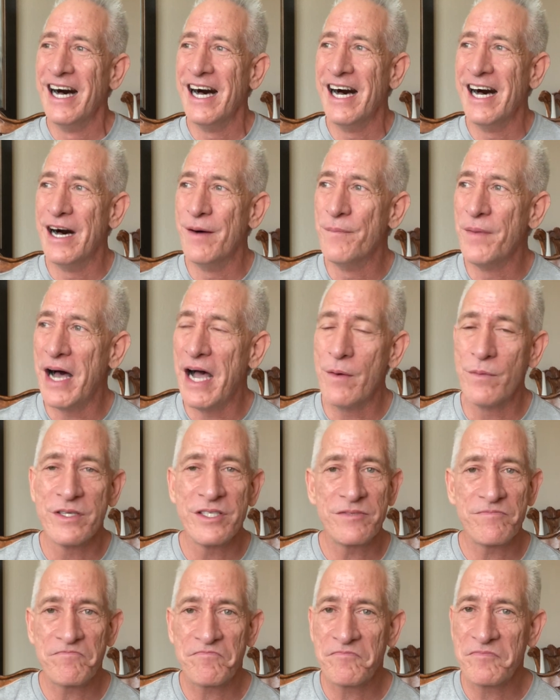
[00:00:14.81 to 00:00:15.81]
I
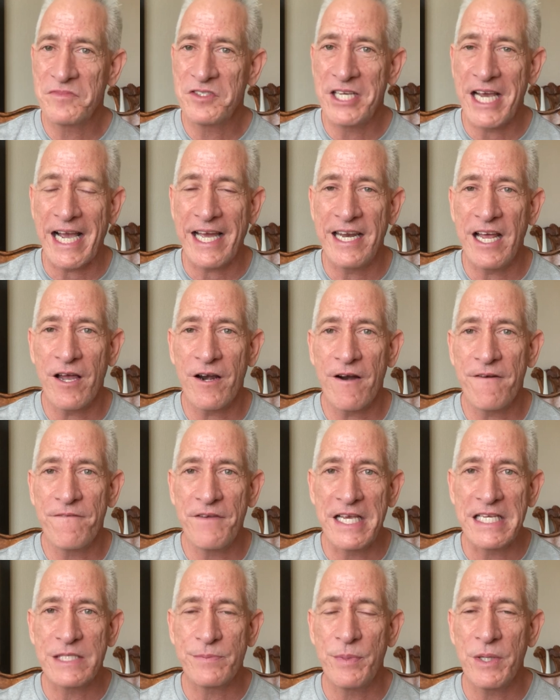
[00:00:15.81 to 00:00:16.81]
was checking out our
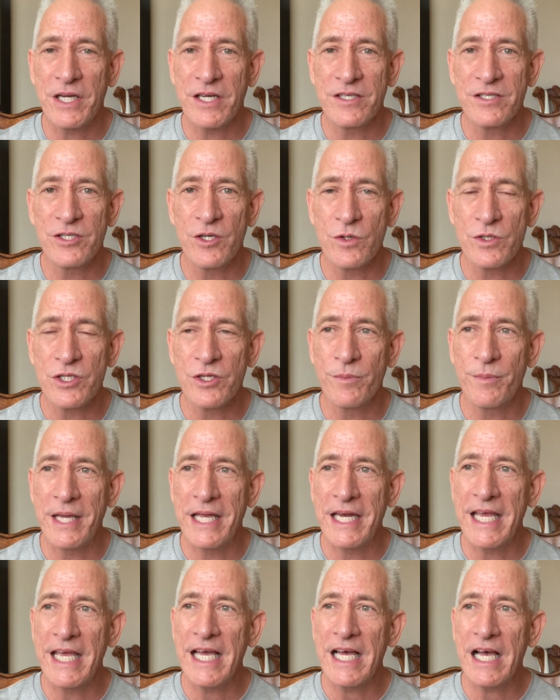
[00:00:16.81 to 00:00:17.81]
Facebook and social
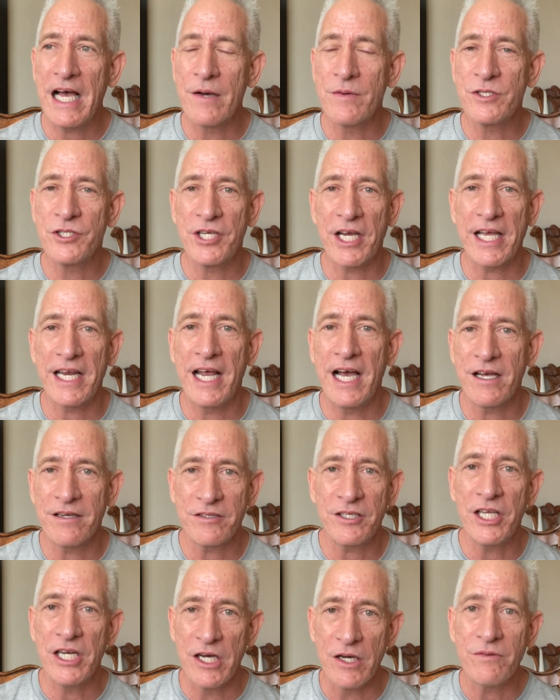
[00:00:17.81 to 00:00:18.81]
media. I was checking
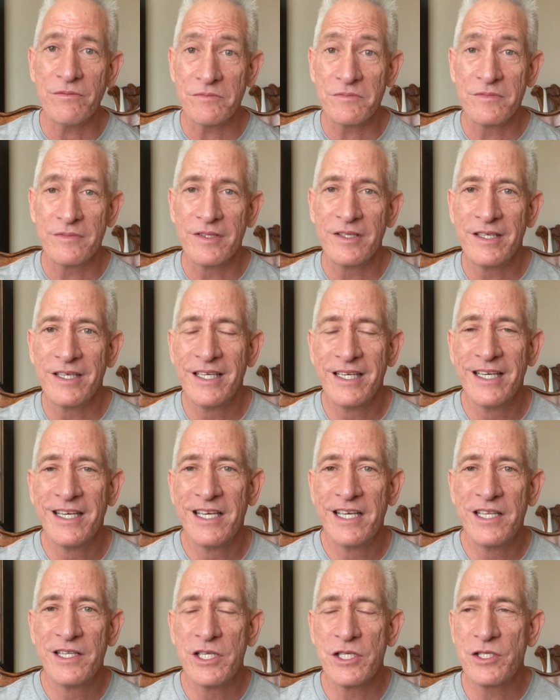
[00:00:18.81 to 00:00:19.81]
out, you know,
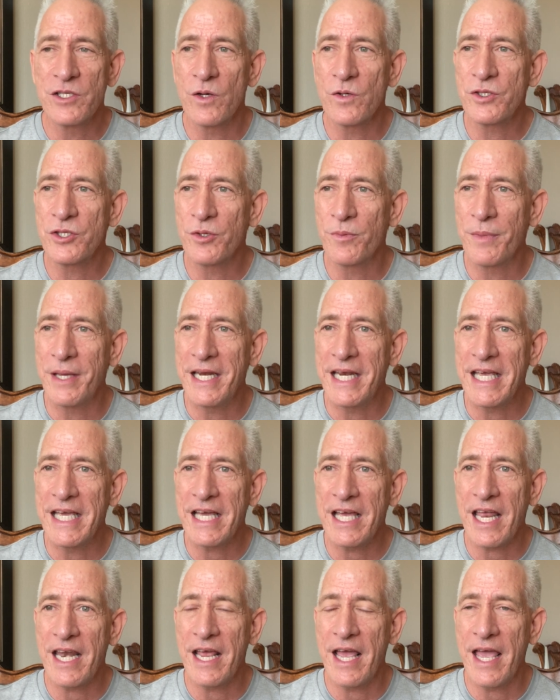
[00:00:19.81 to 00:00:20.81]
the social
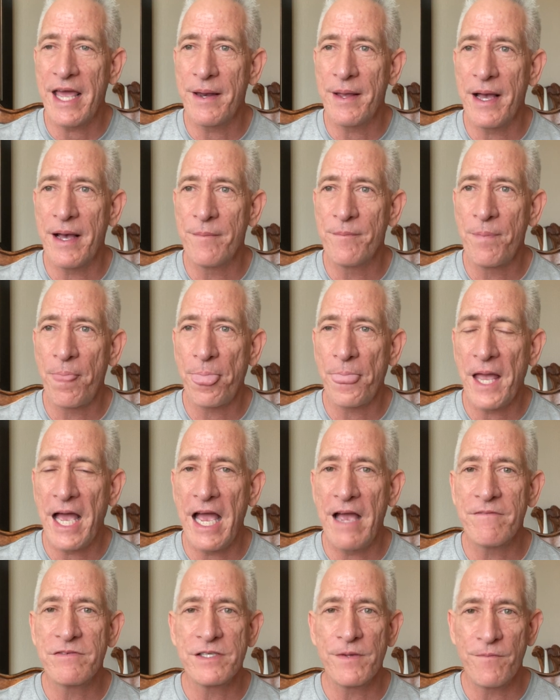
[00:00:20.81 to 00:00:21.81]
media, and
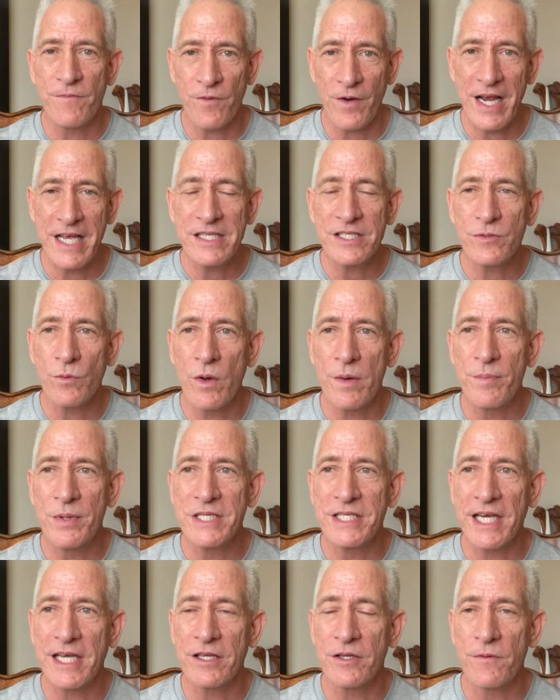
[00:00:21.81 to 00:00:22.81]
I have some friends, one
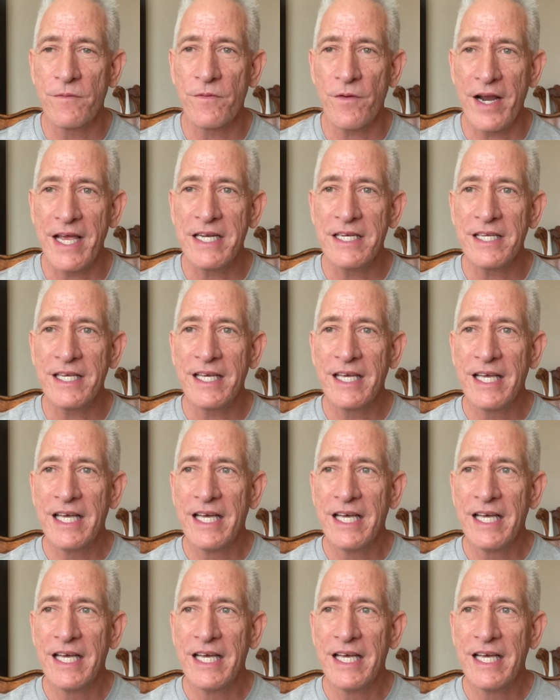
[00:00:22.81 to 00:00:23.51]
particular friend.